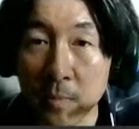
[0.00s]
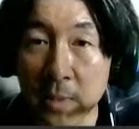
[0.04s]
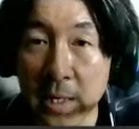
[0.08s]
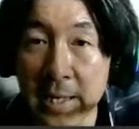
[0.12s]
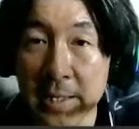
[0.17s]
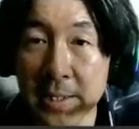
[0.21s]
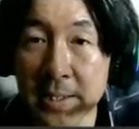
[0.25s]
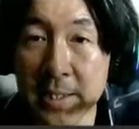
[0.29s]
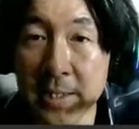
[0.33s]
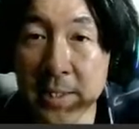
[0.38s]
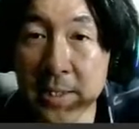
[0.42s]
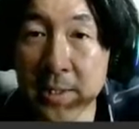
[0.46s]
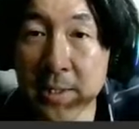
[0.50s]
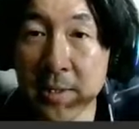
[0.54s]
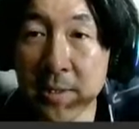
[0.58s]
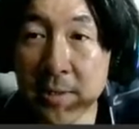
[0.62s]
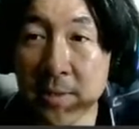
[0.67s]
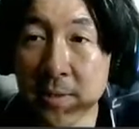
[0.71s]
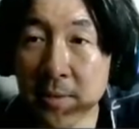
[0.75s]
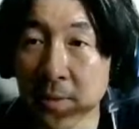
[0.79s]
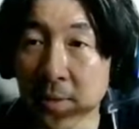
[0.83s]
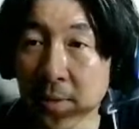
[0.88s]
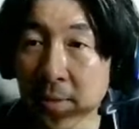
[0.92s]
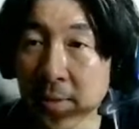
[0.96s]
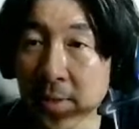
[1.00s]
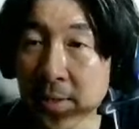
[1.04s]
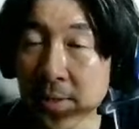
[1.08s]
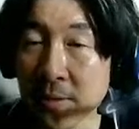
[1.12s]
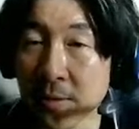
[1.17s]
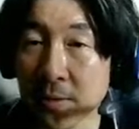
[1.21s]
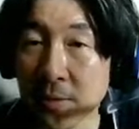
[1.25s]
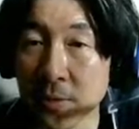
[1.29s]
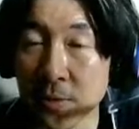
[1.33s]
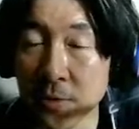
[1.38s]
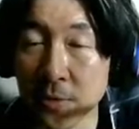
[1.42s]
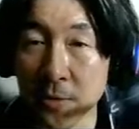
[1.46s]
it did, right?
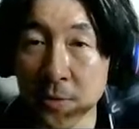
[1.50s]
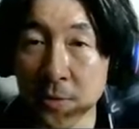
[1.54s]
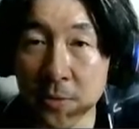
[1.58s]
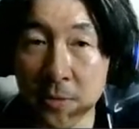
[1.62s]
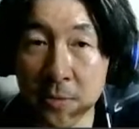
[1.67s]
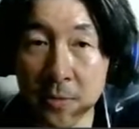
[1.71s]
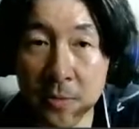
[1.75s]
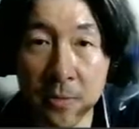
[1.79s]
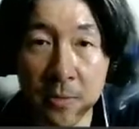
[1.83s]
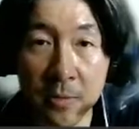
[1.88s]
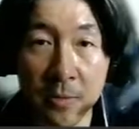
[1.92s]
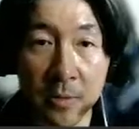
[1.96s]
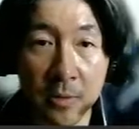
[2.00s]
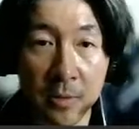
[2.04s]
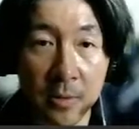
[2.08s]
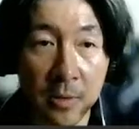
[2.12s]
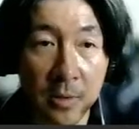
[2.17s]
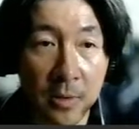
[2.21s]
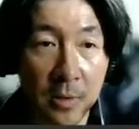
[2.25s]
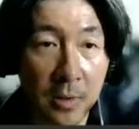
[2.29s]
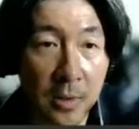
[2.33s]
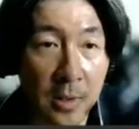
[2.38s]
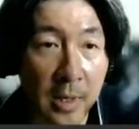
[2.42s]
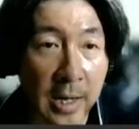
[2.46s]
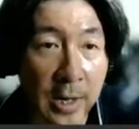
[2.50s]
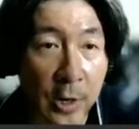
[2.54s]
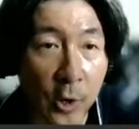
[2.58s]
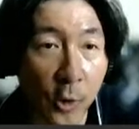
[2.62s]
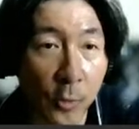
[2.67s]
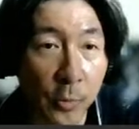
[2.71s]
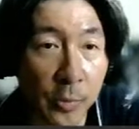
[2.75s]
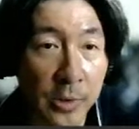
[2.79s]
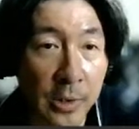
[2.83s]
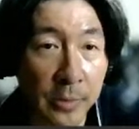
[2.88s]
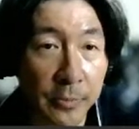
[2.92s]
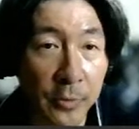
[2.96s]
So, I
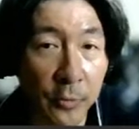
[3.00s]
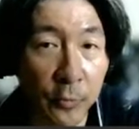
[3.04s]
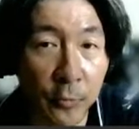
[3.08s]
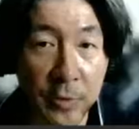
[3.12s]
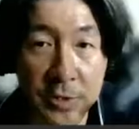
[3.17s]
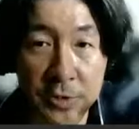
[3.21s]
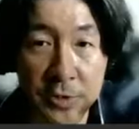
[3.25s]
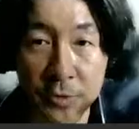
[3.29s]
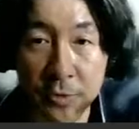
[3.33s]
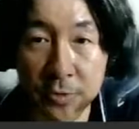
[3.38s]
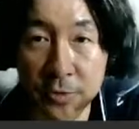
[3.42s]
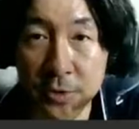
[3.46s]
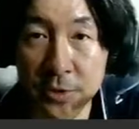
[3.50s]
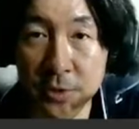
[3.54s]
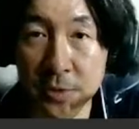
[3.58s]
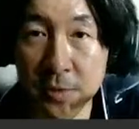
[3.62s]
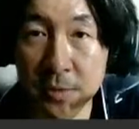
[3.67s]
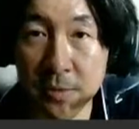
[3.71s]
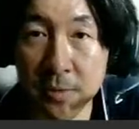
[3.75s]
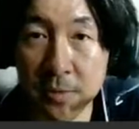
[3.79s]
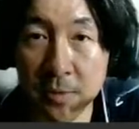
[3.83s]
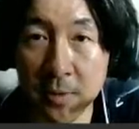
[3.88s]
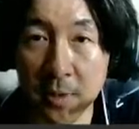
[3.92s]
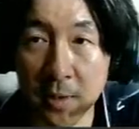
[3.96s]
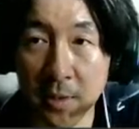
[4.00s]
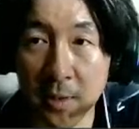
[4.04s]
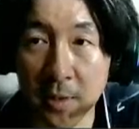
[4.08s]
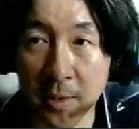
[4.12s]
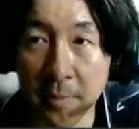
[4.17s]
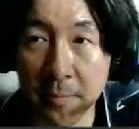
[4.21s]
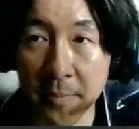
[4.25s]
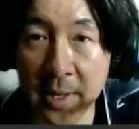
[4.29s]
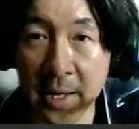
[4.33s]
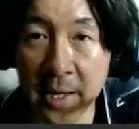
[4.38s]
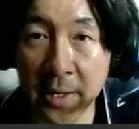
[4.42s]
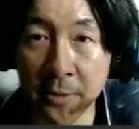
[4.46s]
open up the research
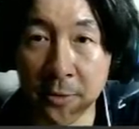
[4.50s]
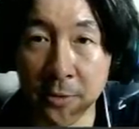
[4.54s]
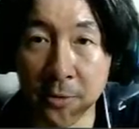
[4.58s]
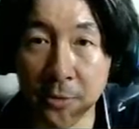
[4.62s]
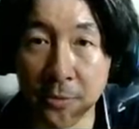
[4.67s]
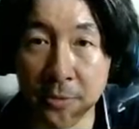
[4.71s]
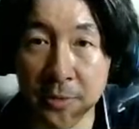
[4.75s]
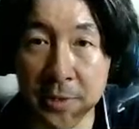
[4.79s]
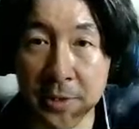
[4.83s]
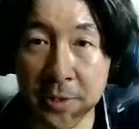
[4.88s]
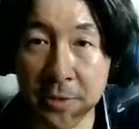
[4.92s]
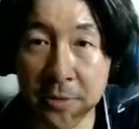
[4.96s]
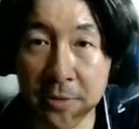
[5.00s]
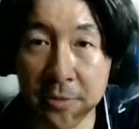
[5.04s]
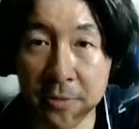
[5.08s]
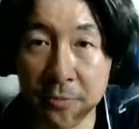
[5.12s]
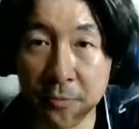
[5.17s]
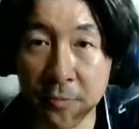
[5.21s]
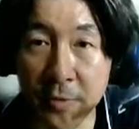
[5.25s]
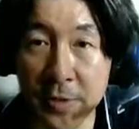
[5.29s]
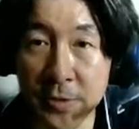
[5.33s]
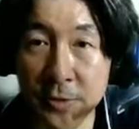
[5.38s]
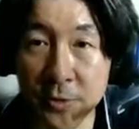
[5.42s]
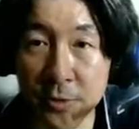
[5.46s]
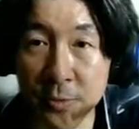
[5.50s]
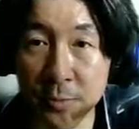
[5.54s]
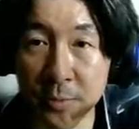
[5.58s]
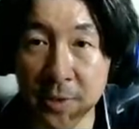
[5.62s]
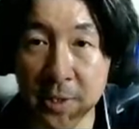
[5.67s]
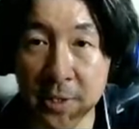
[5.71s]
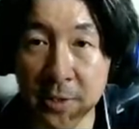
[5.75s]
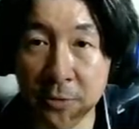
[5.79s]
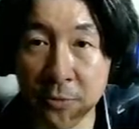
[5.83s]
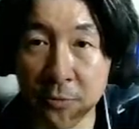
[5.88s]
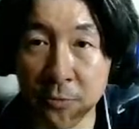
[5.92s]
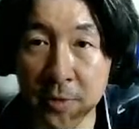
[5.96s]
panel here, research
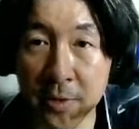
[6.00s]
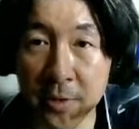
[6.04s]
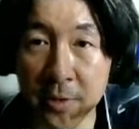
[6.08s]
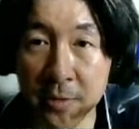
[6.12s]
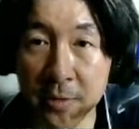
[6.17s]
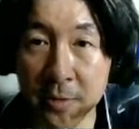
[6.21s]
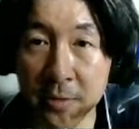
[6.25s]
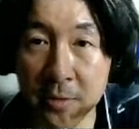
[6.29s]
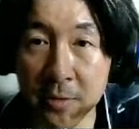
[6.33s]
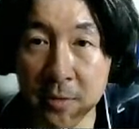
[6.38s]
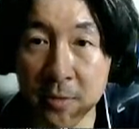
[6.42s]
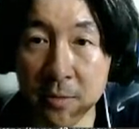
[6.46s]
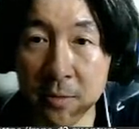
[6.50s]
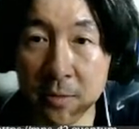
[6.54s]
plan created.